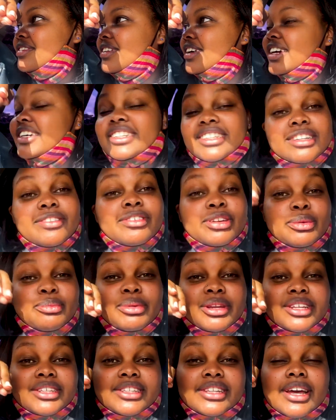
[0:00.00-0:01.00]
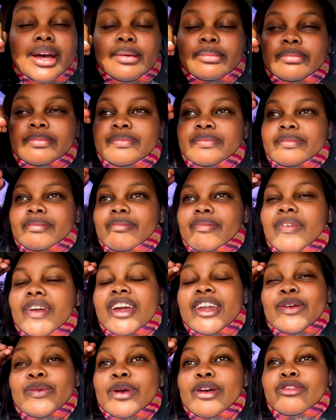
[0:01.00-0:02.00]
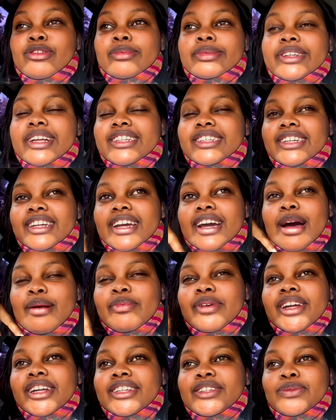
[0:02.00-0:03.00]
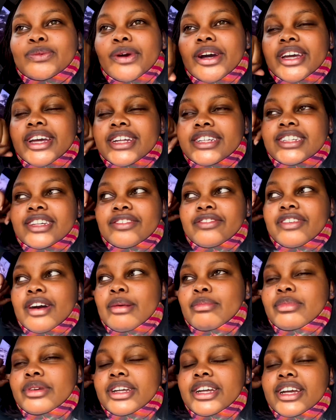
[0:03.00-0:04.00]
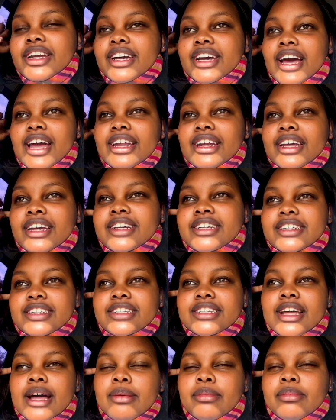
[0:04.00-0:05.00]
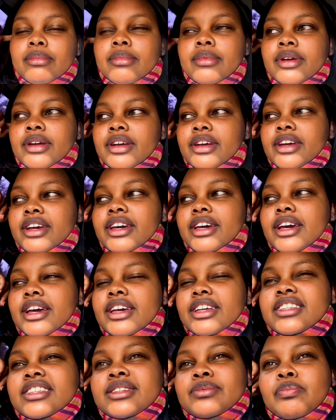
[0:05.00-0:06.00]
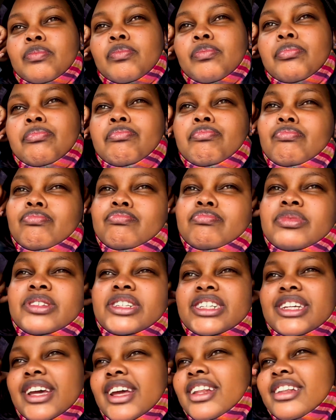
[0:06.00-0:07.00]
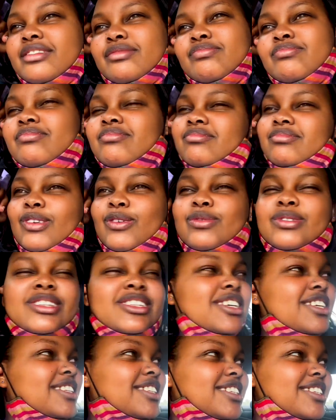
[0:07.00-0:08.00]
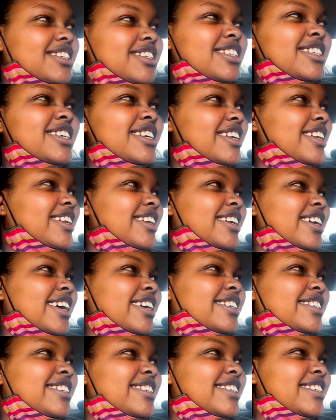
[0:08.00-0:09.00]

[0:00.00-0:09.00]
It is a very big scam. Anyway, from Tiles and Carpet, we are getting fabric. I liked some. It's teal. People say it's teal, right?